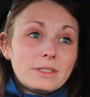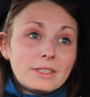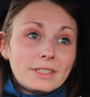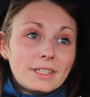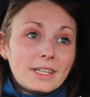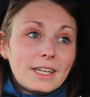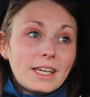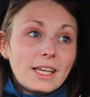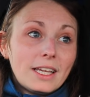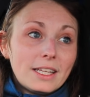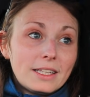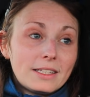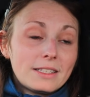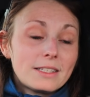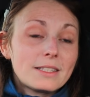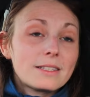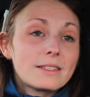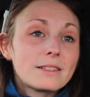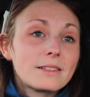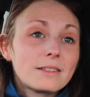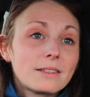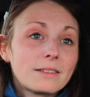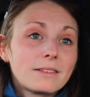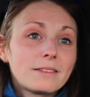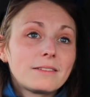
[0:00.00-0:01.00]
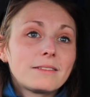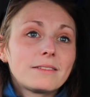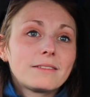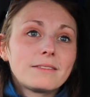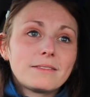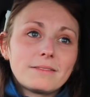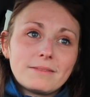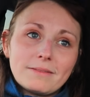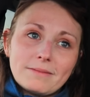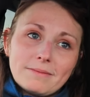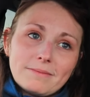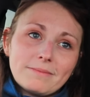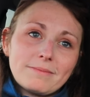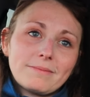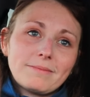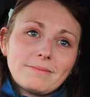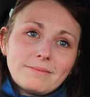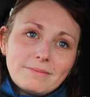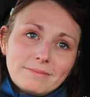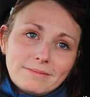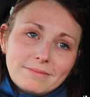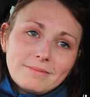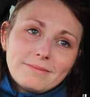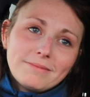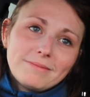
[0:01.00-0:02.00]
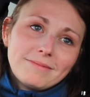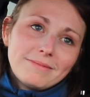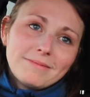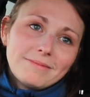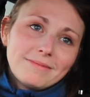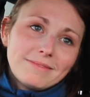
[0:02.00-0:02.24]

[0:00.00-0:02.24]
It was a weird inner conversation.